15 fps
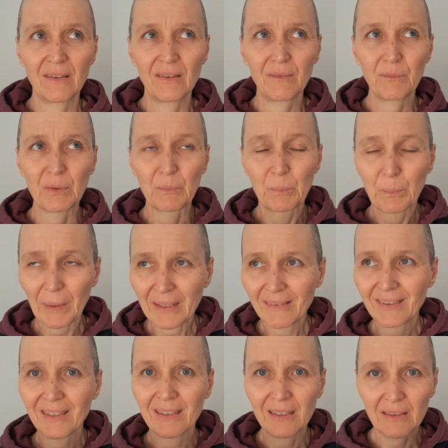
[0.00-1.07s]
we're
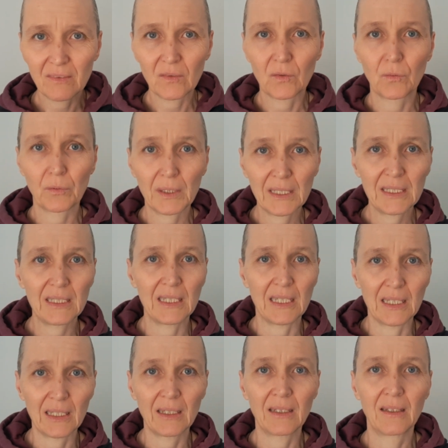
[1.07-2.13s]
basically
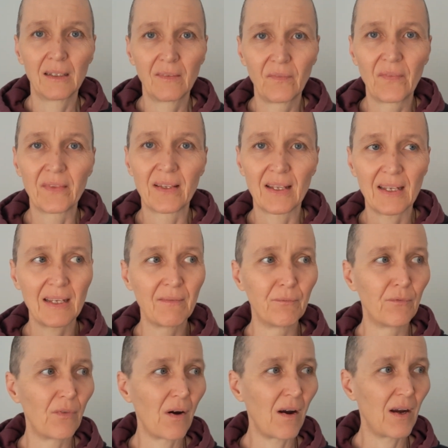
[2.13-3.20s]
screening the
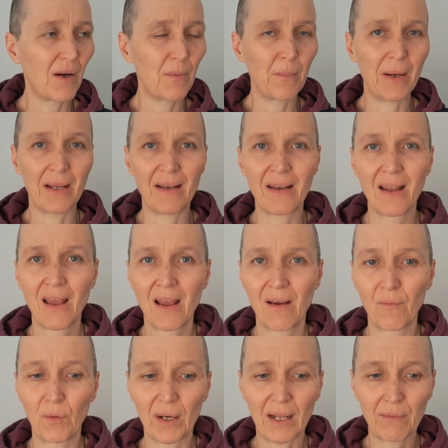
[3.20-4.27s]
environment,
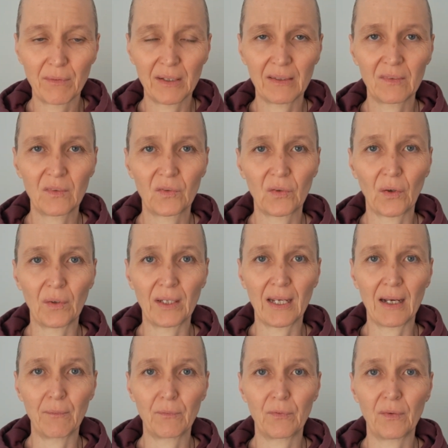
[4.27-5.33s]
whatever is showing
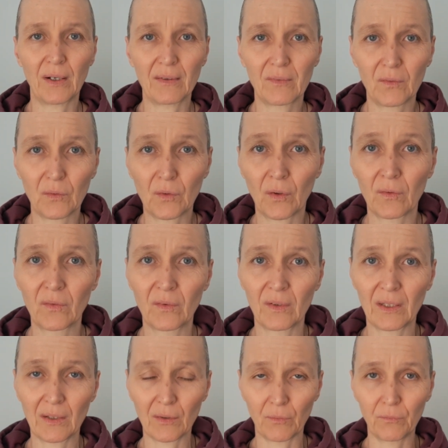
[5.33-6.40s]
up for us, to
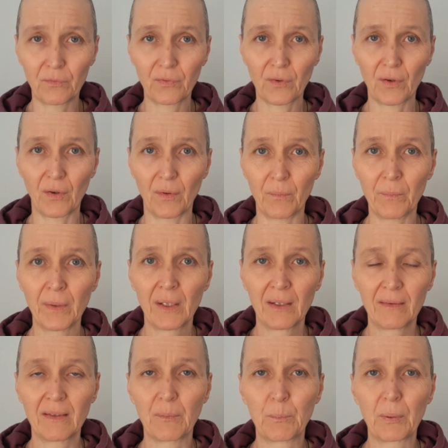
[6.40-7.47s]
constantly confirm
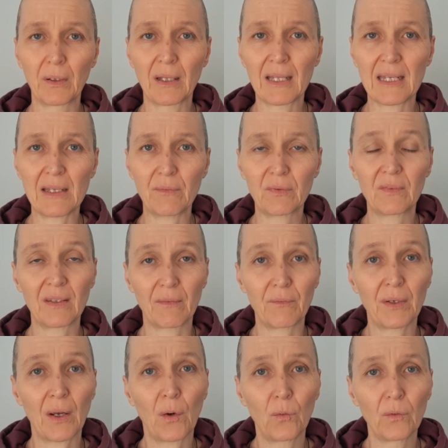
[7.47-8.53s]
the beliefs that we
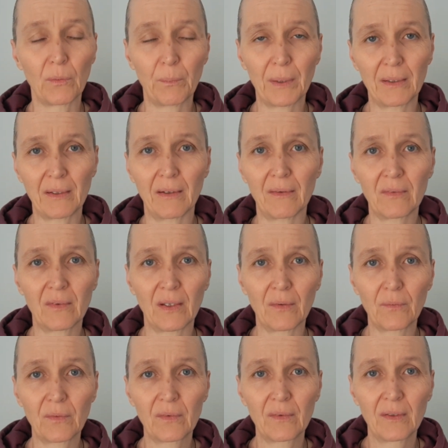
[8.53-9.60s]
hold about
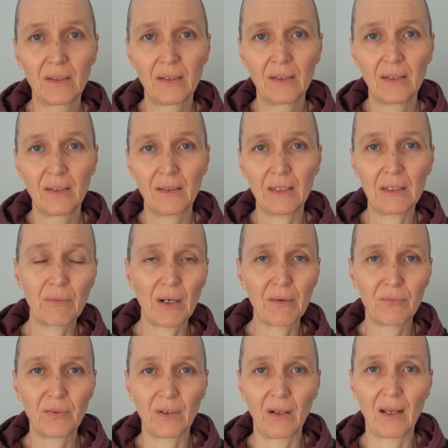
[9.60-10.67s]
ourselves. If I
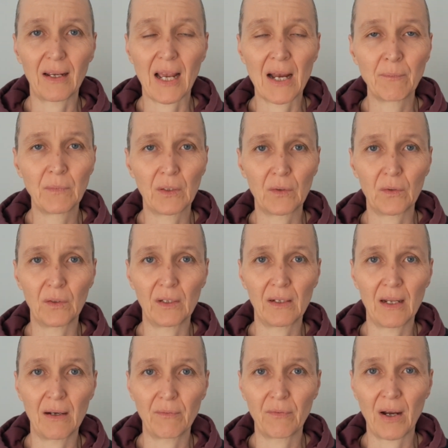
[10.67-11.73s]
feel like I'm not good
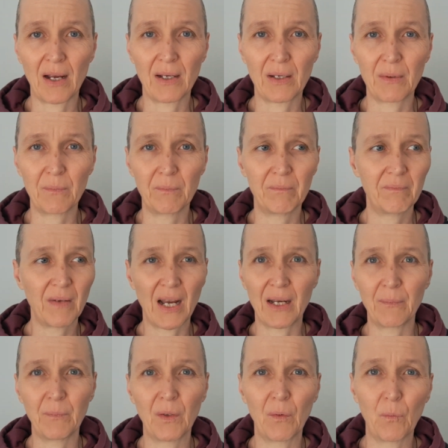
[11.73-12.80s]
enough, I'm
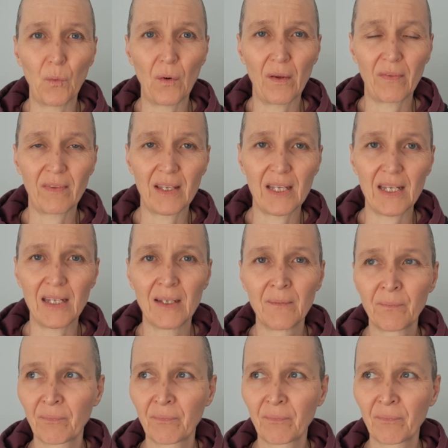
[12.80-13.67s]
not worthy,